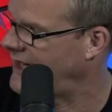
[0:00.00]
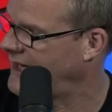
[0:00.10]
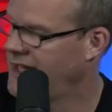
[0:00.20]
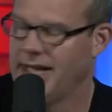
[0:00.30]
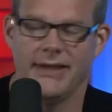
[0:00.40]
data,
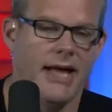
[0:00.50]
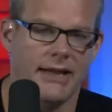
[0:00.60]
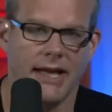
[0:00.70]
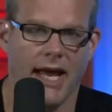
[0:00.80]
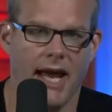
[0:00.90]

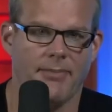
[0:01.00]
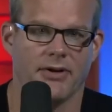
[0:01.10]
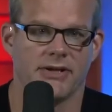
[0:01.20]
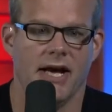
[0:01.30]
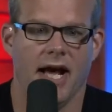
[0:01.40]
nothing
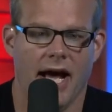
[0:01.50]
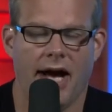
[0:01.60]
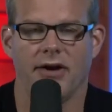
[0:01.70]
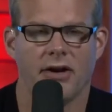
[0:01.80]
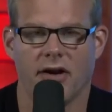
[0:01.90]
happens.
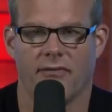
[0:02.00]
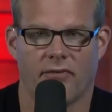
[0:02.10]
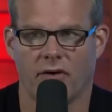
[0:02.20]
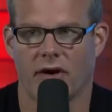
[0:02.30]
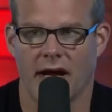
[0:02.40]
How do you
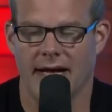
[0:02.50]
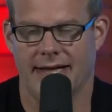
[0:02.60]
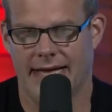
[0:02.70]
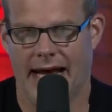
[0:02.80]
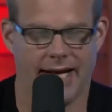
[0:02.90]
convert
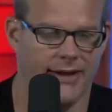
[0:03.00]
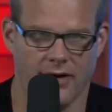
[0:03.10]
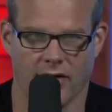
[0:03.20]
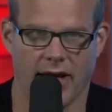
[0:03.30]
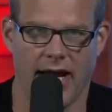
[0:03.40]
data that
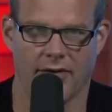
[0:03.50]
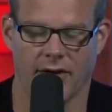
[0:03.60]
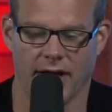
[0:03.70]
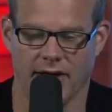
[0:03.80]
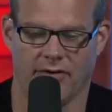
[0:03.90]
you're
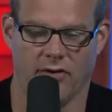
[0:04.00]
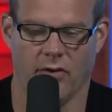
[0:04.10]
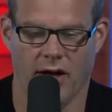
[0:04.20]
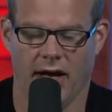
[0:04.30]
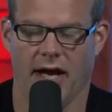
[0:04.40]
gathering into,
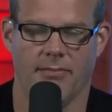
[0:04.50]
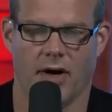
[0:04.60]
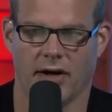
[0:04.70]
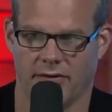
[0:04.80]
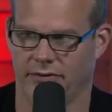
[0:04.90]
hey,
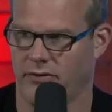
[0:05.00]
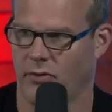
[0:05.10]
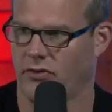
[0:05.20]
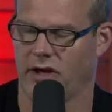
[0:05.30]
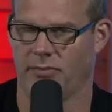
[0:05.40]
Michael,
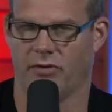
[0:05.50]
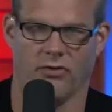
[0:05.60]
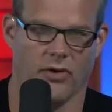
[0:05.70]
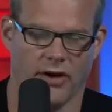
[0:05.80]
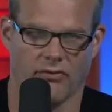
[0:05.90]
your team is
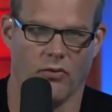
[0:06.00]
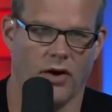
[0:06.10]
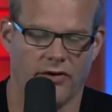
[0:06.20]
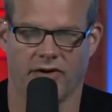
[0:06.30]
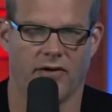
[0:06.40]
doing this.
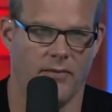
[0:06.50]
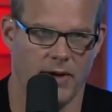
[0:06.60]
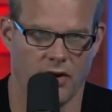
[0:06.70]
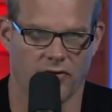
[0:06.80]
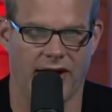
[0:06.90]
What is giving
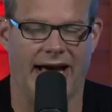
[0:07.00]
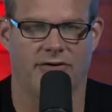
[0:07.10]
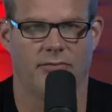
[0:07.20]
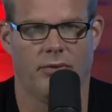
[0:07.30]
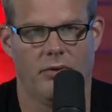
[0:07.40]
me those
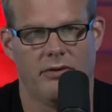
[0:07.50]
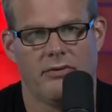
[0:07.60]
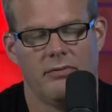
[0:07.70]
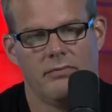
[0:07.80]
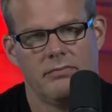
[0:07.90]
action points?